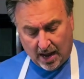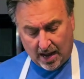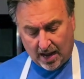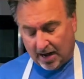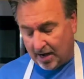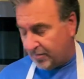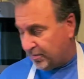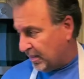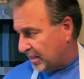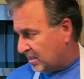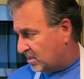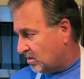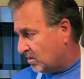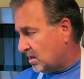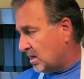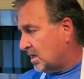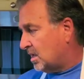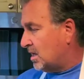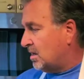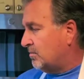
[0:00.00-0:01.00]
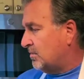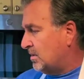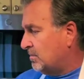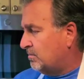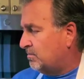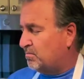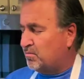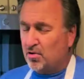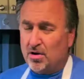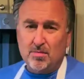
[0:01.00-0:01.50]
And I think you can get them
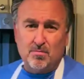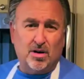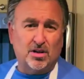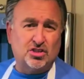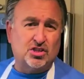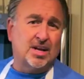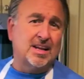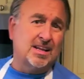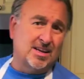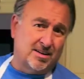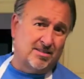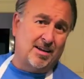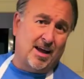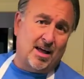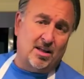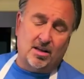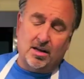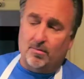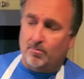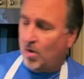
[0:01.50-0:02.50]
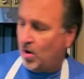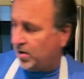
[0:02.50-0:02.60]
in pretty much any Italian